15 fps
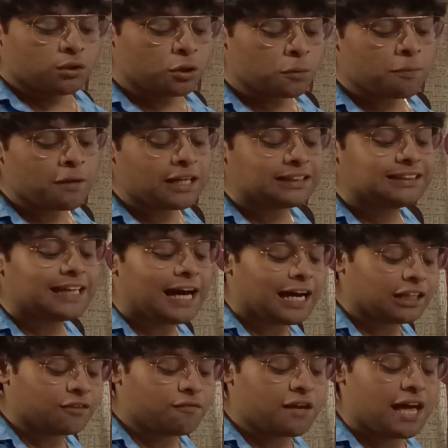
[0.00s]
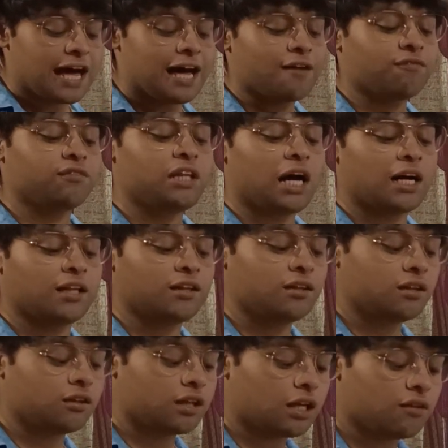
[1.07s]
To be exact, we have
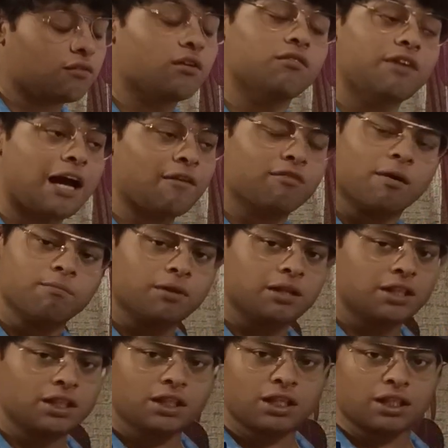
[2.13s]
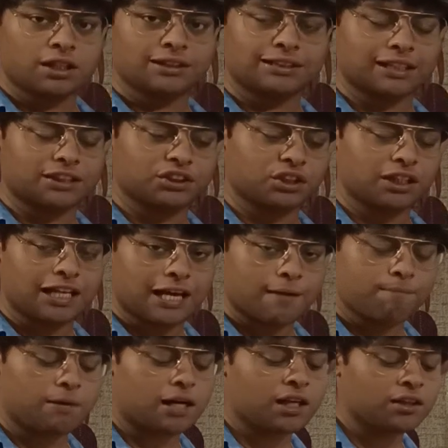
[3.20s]
completed the section A
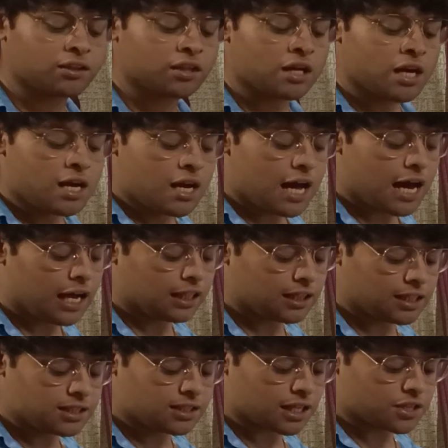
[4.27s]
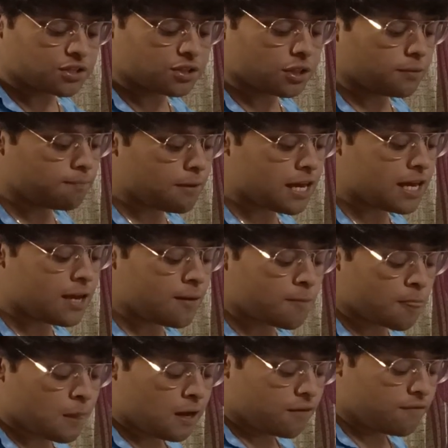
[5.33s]
part, and in section B
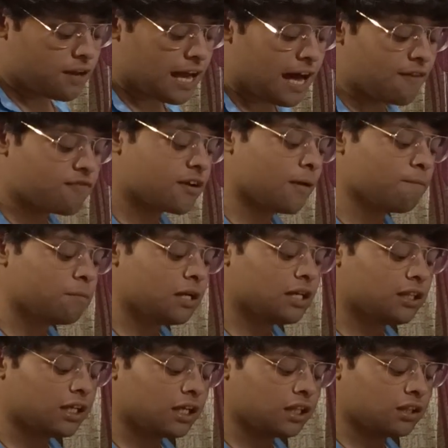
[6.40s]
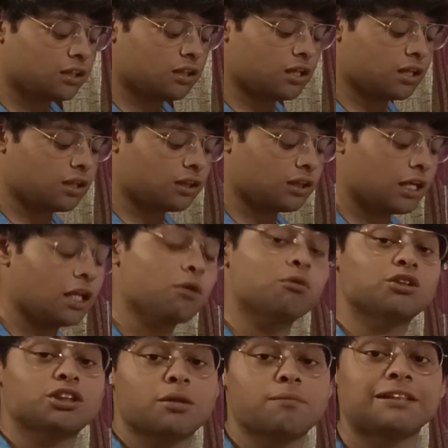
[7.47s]
we have completed till
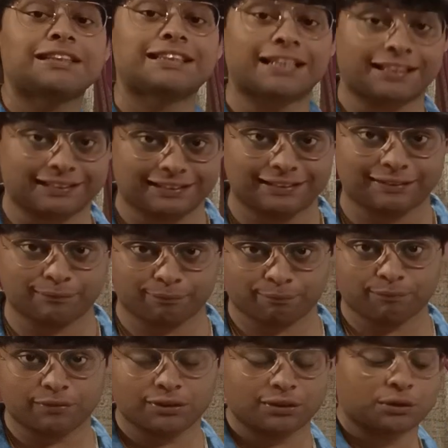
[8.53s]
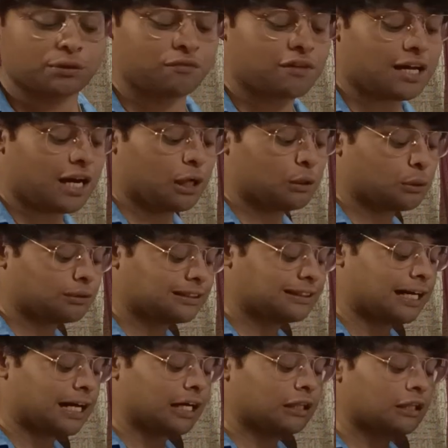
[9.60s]
question number 6. So we are to
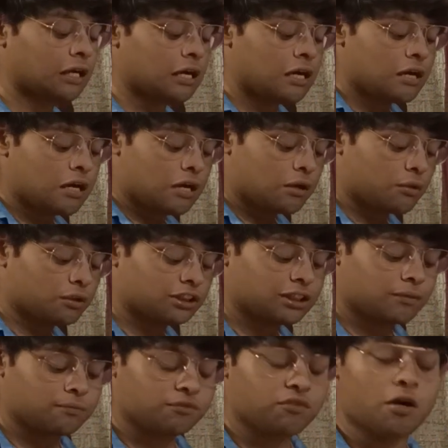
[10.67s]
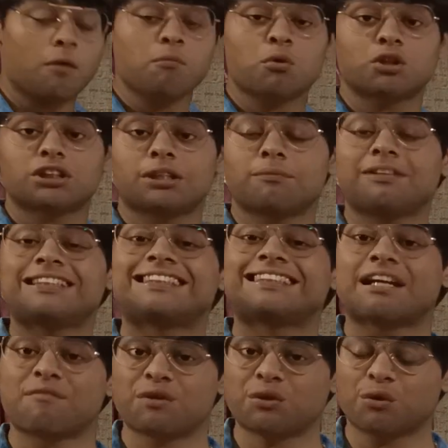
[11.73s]
start from question number
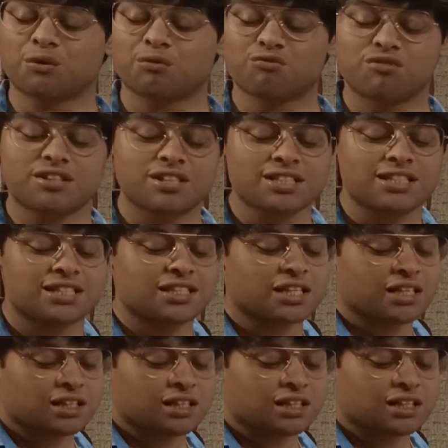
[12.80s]
7 onwards.